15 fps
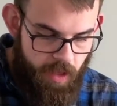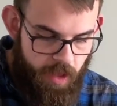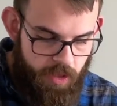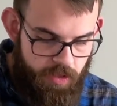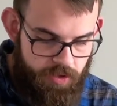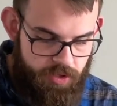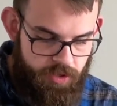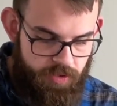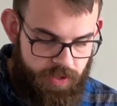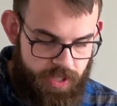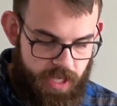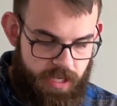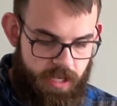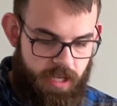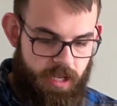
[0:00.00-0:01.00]

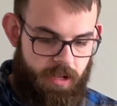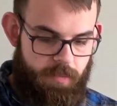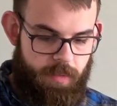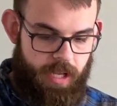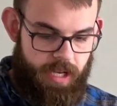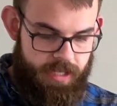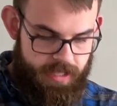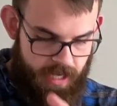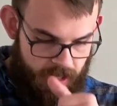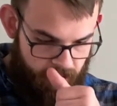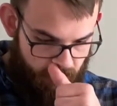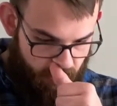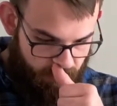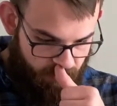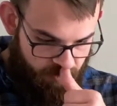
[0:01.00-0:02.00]
said to him, "It is not
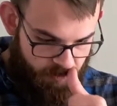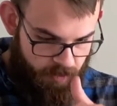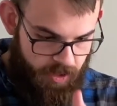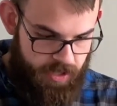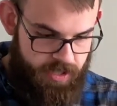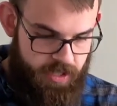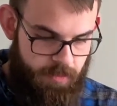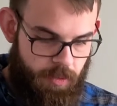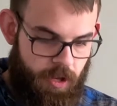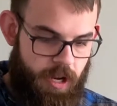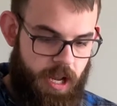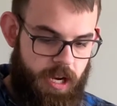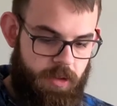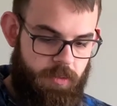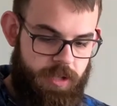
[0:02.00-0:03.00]
lawful for us to put
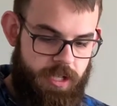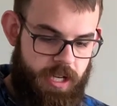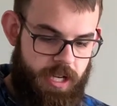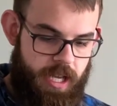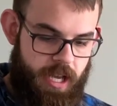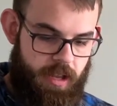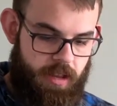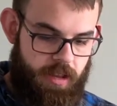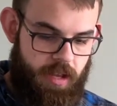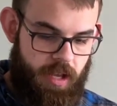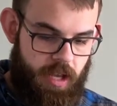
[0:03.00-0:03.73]
anyone to death."